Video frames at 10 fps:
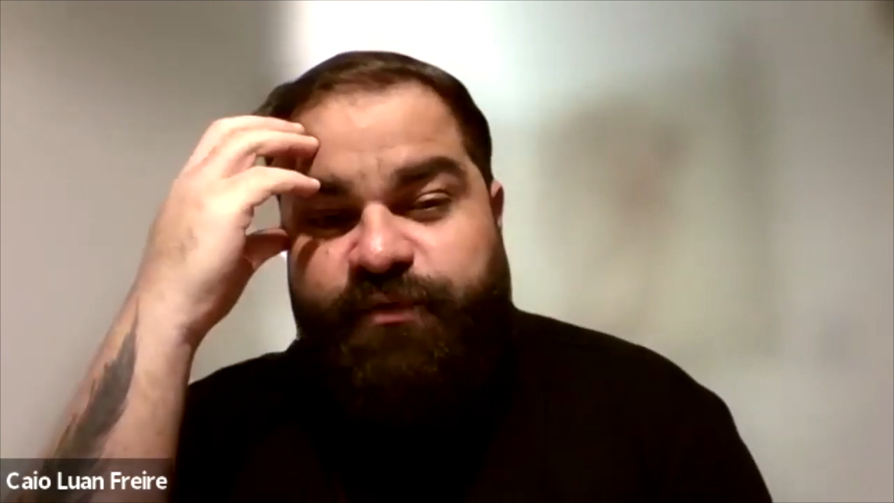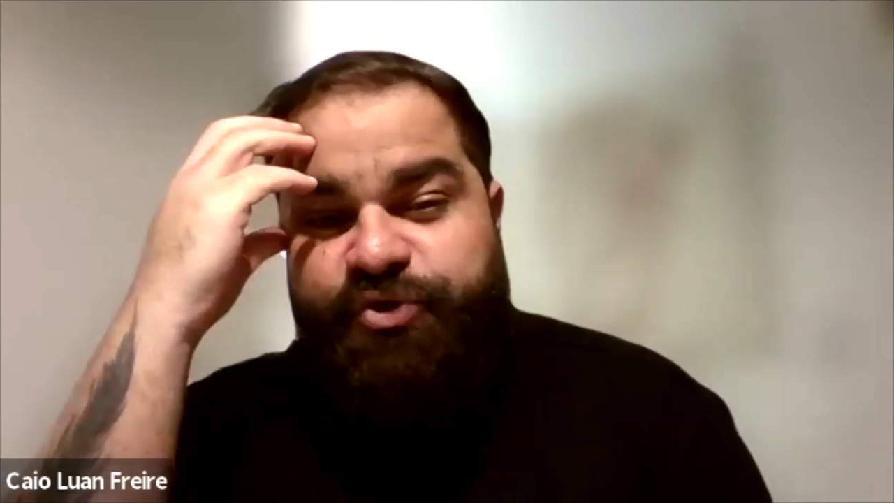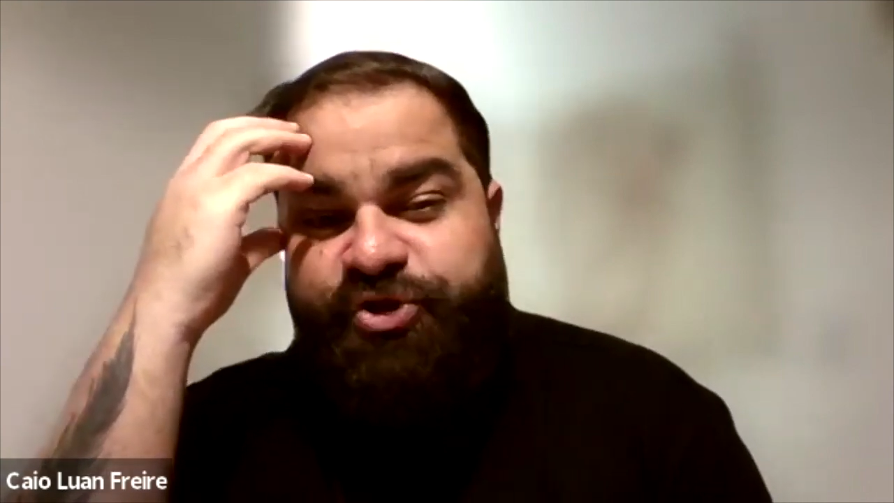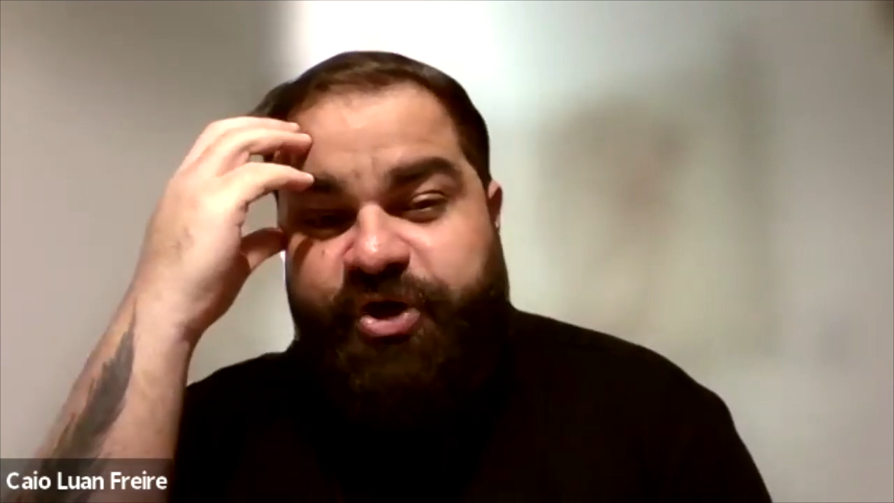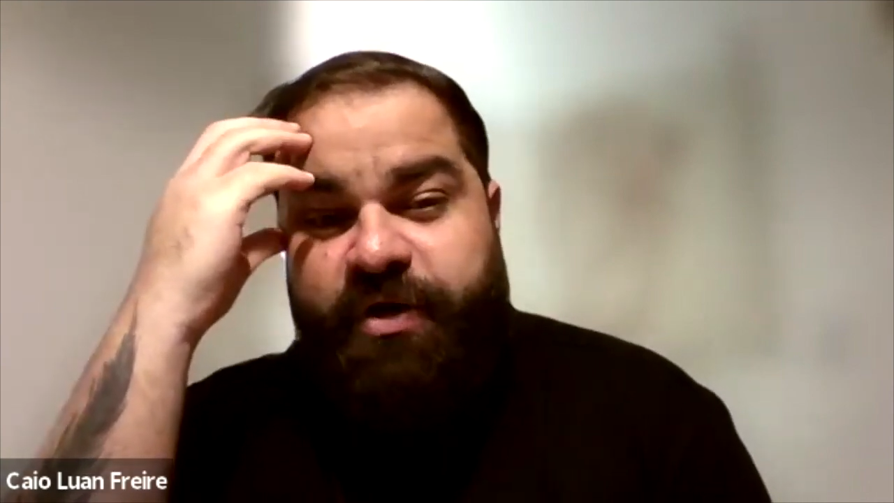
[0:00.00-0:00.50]
for
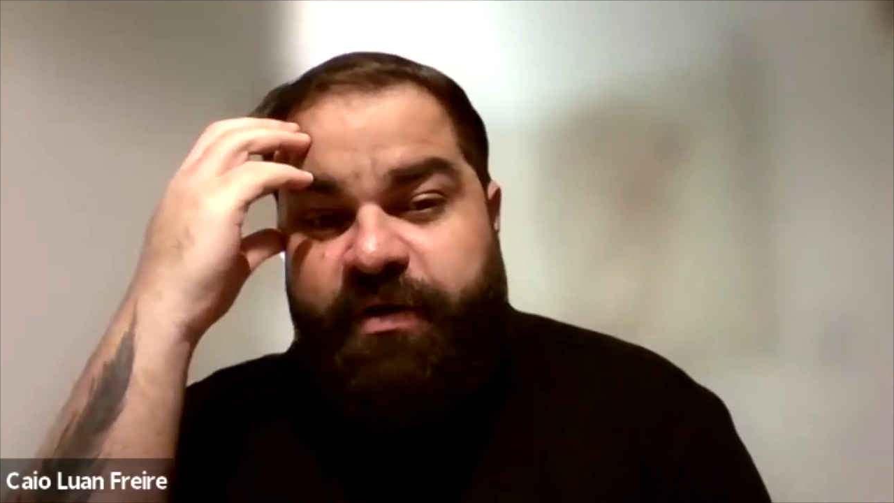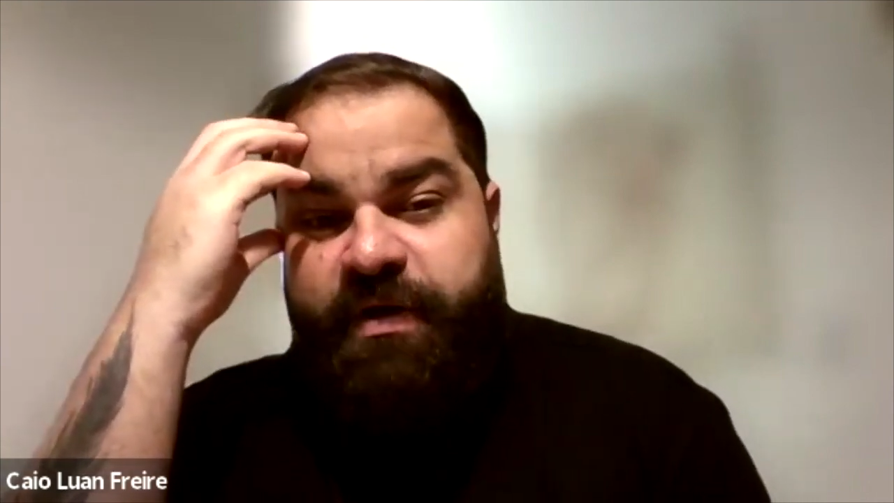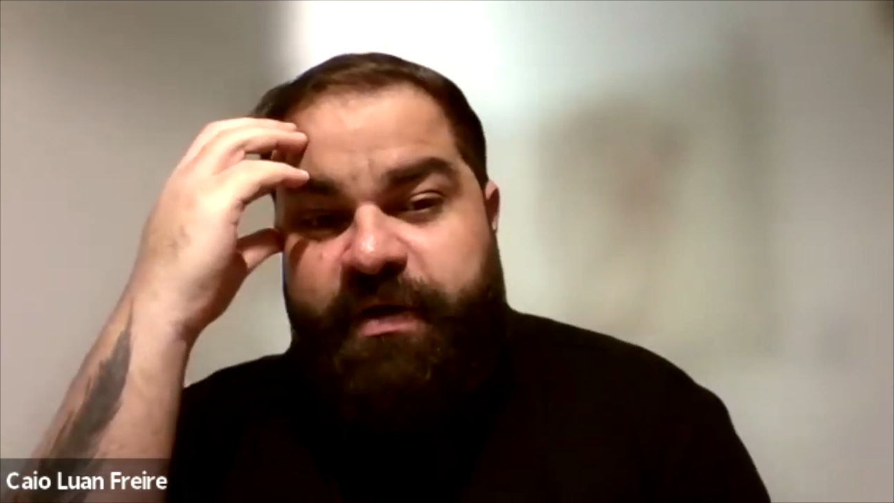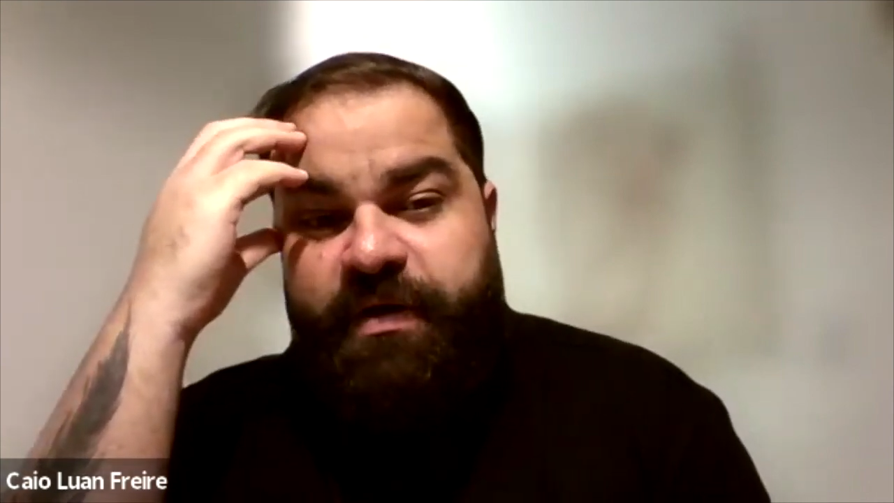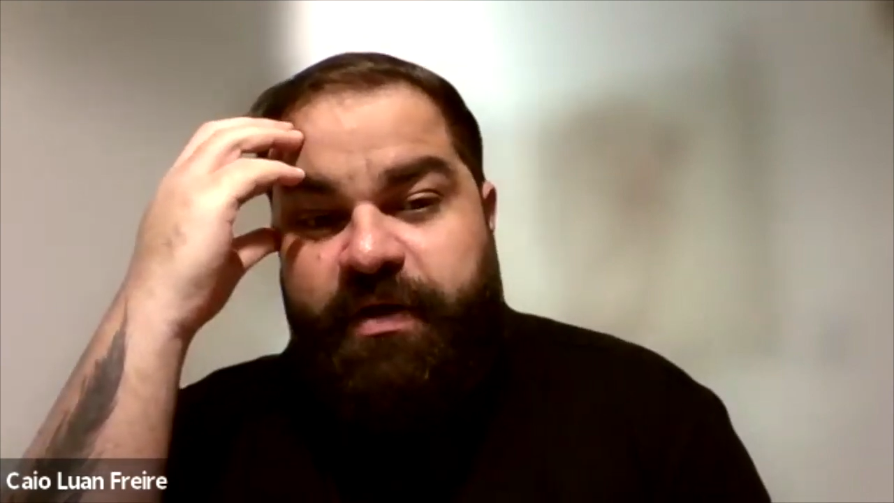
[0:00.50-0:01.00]
sure.
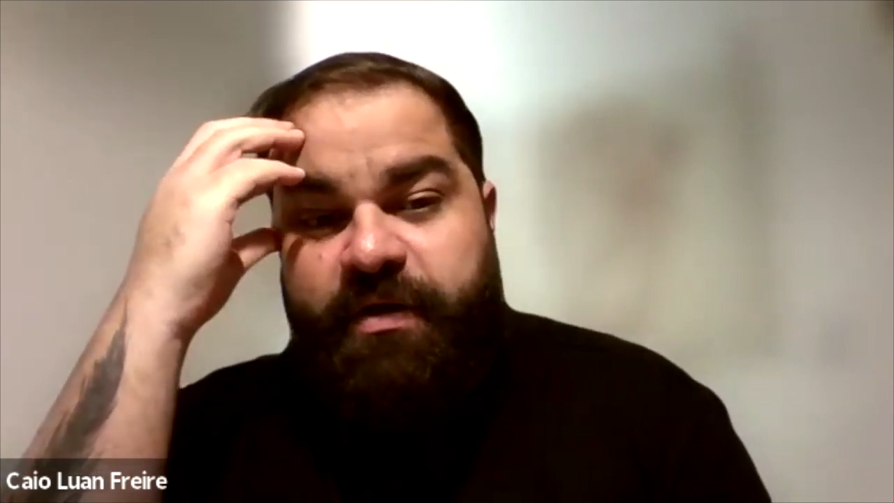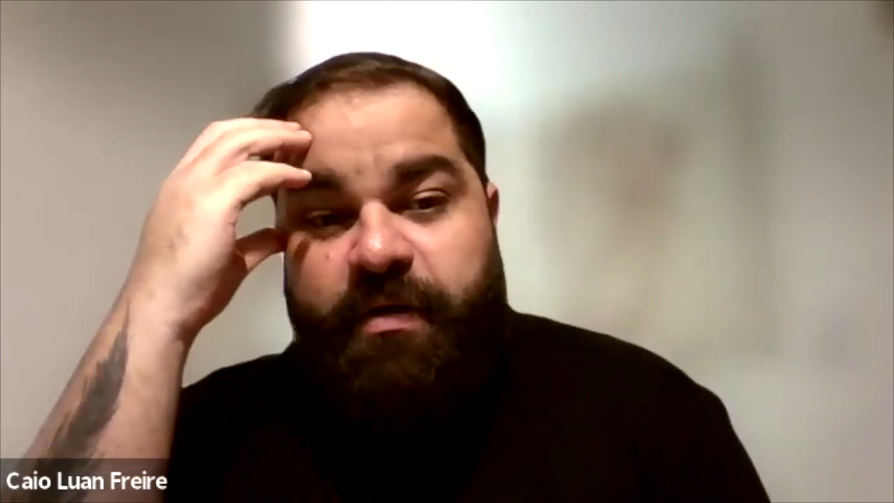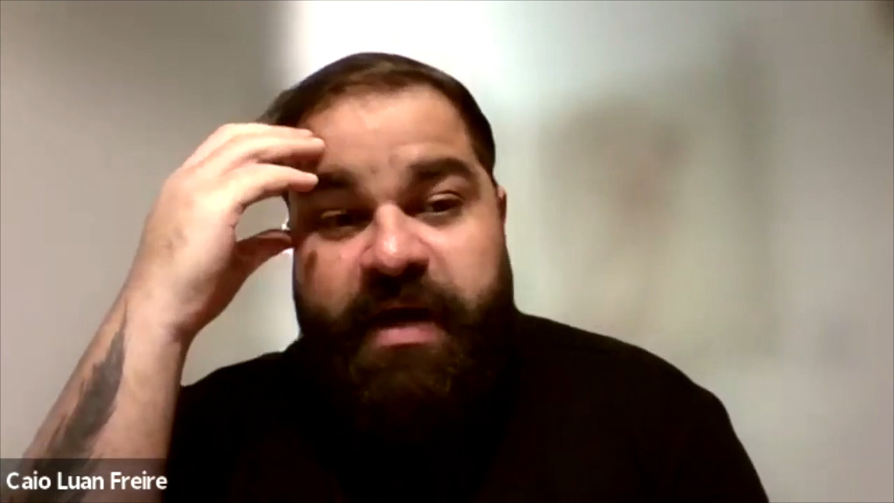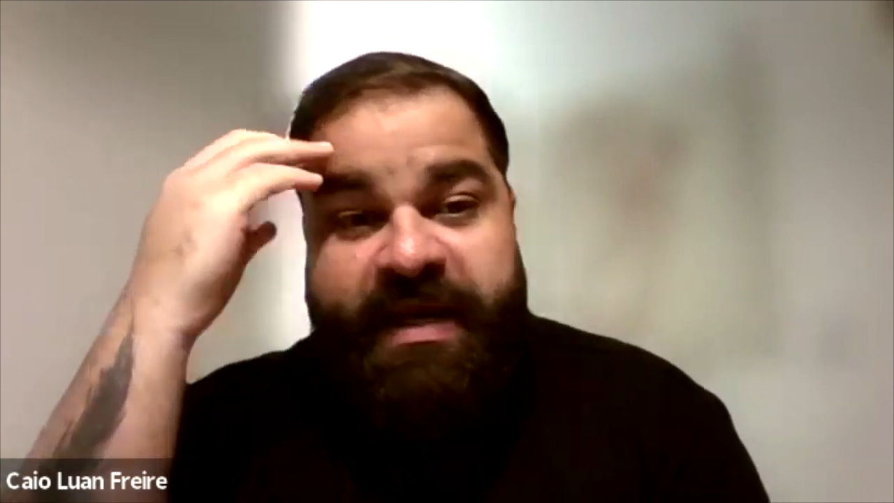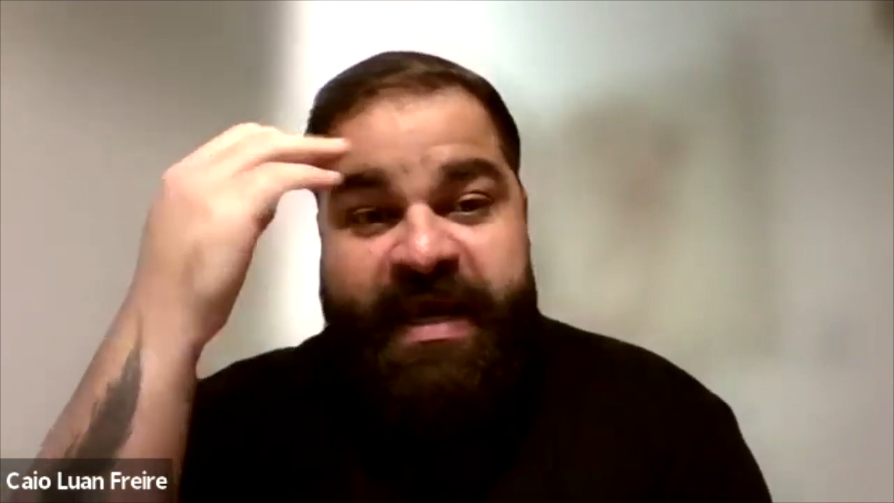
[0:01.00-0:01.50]
You
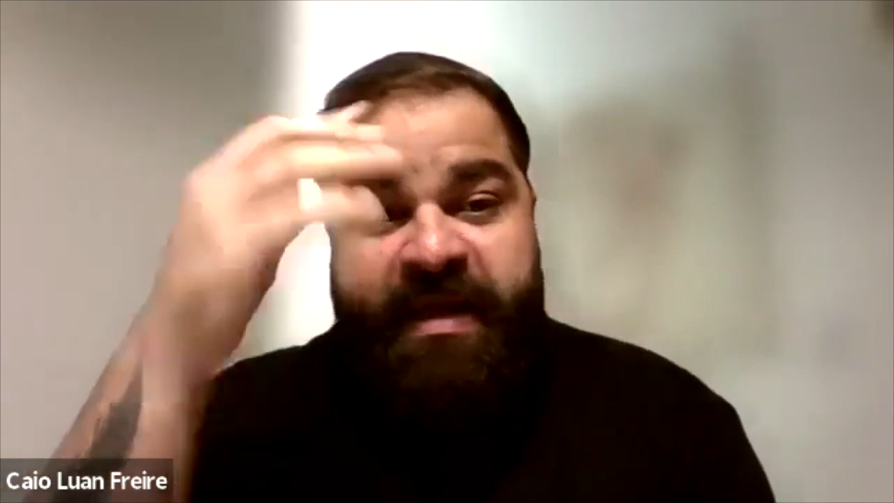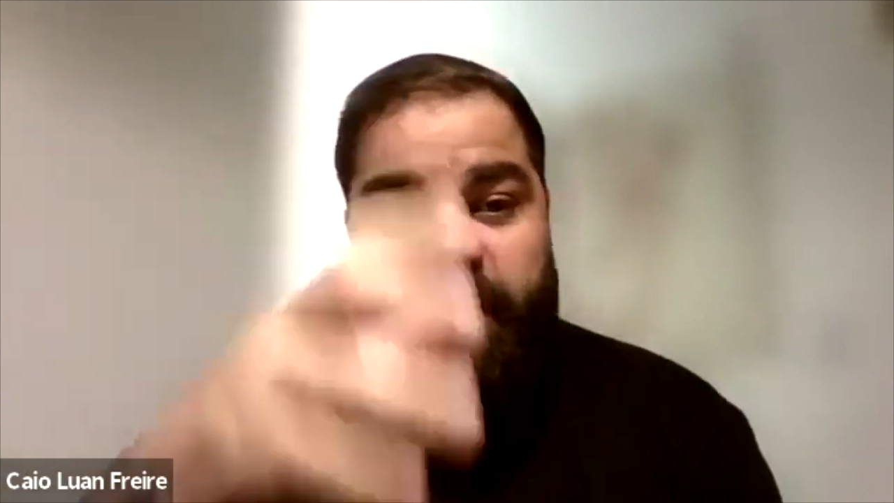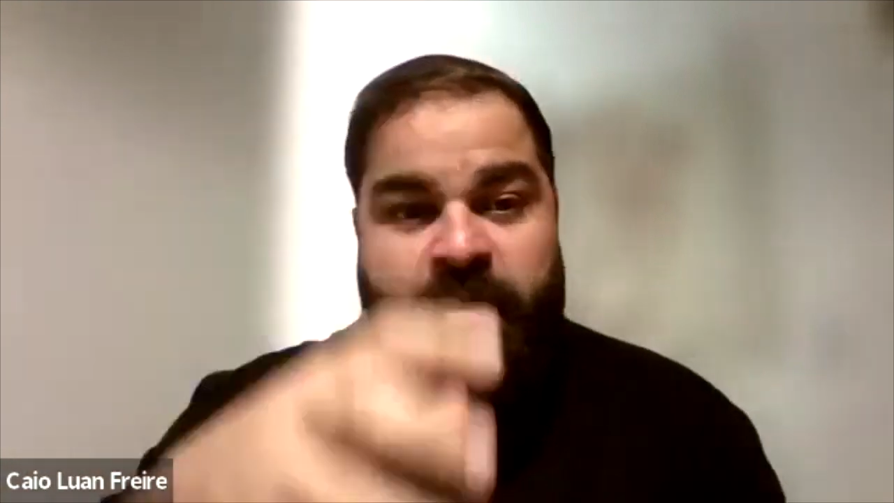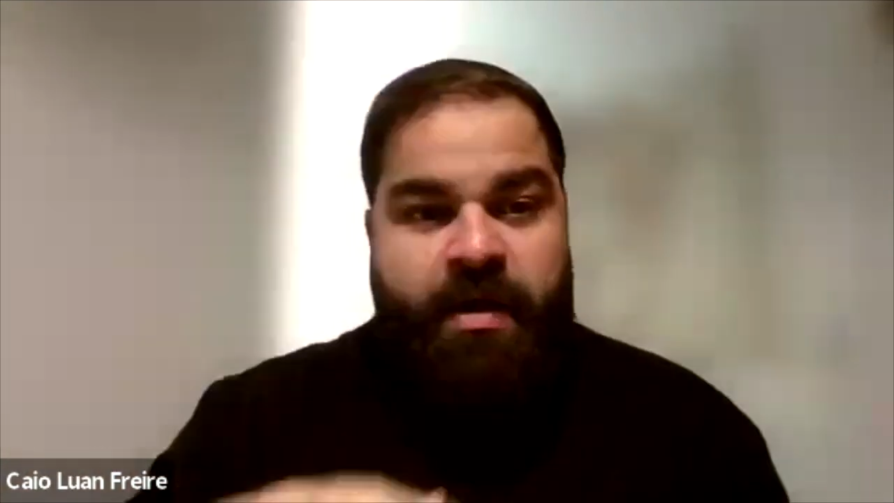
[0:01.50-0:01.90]
know, again,